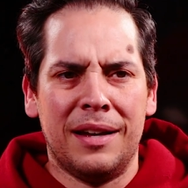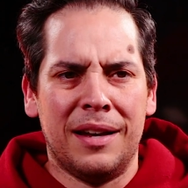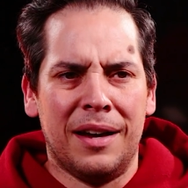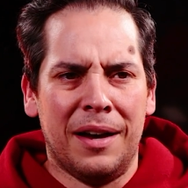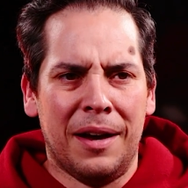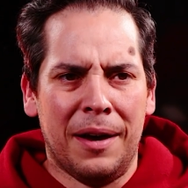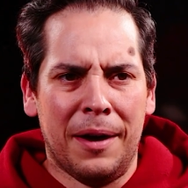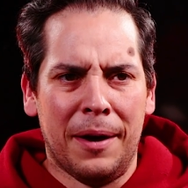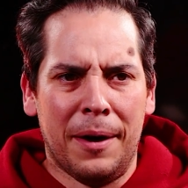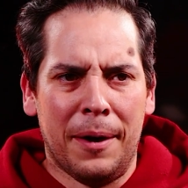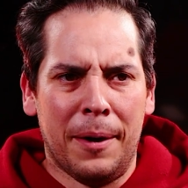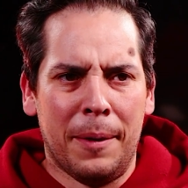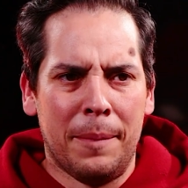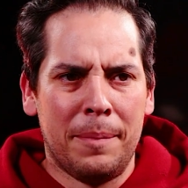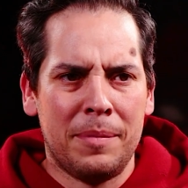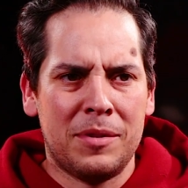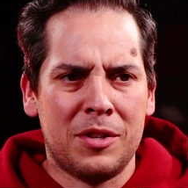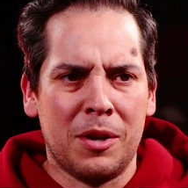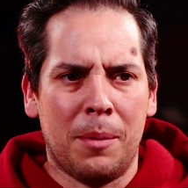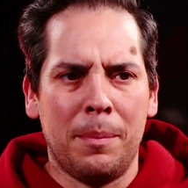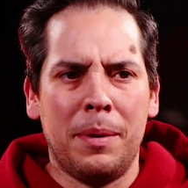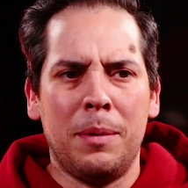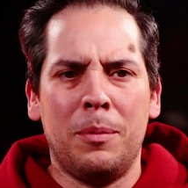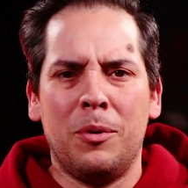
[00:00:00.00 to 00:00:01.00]

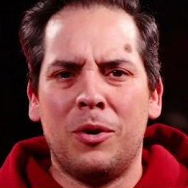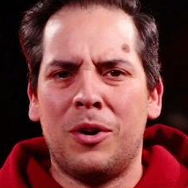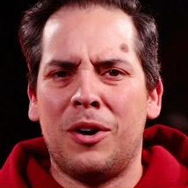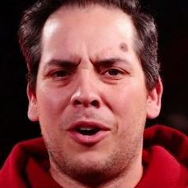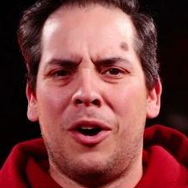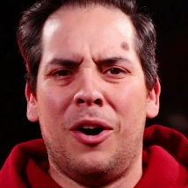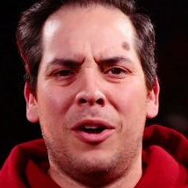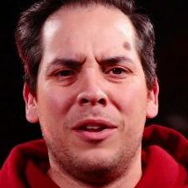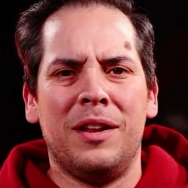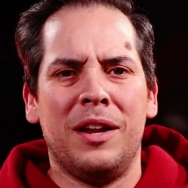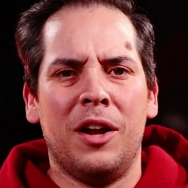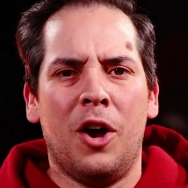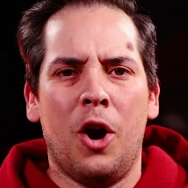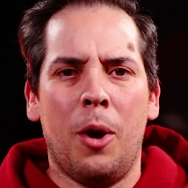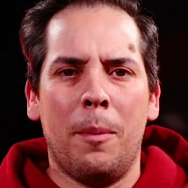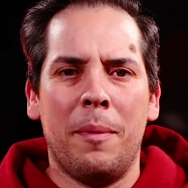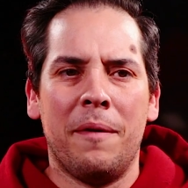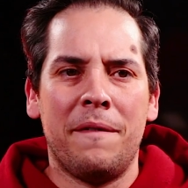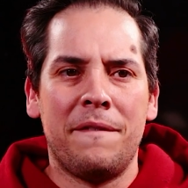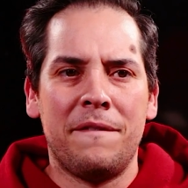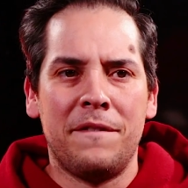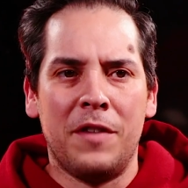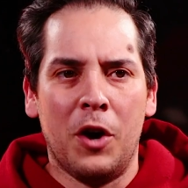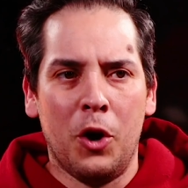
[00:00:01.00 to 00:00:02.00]
Some people called it
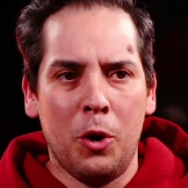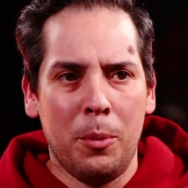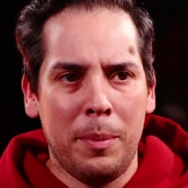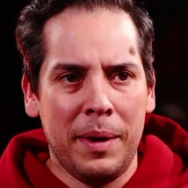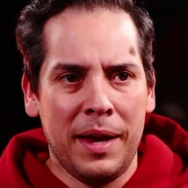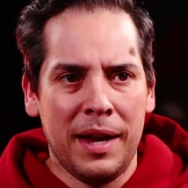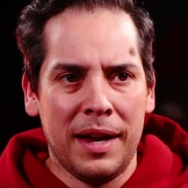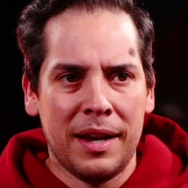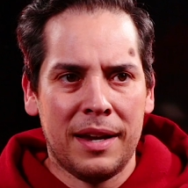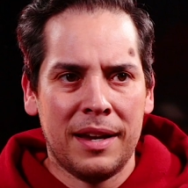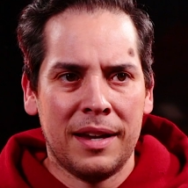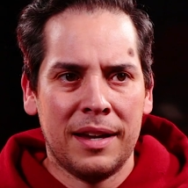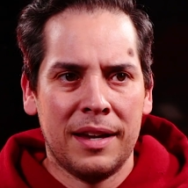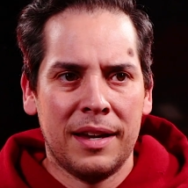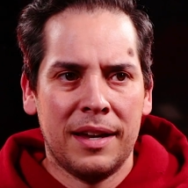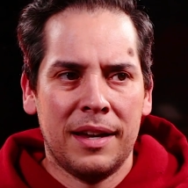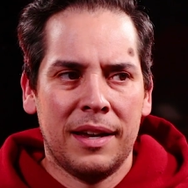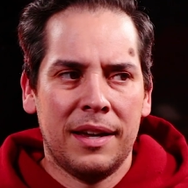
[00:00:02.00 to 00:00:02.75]
homophobic.